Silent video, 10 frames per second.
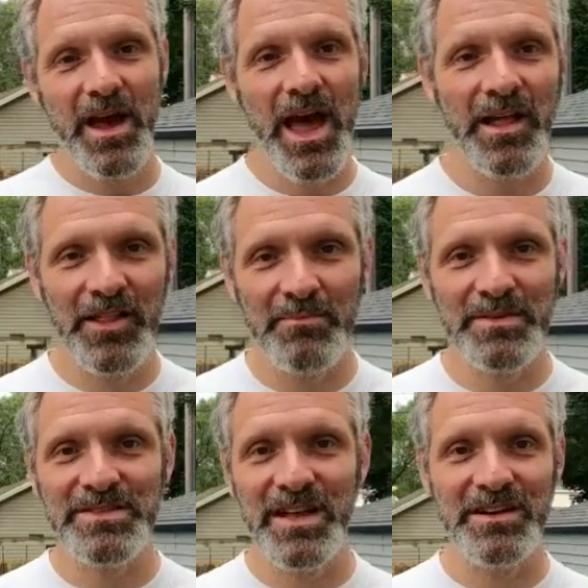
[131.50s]
Ellie,
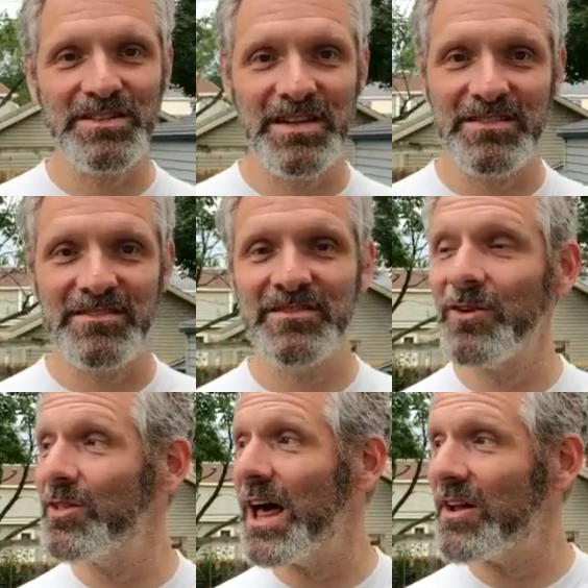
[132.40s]
Miss Thunder says it's
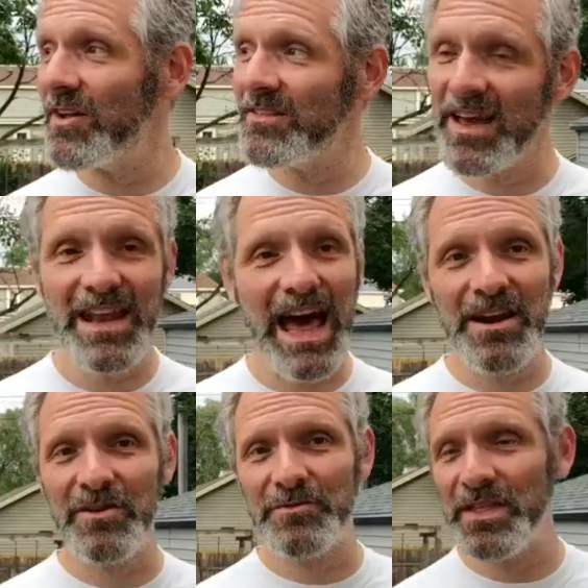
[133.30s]
so loud outside. I
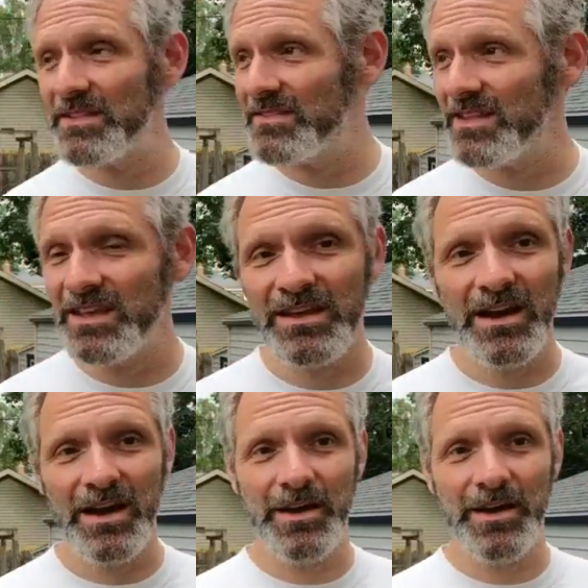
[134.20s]
don't know if that's the,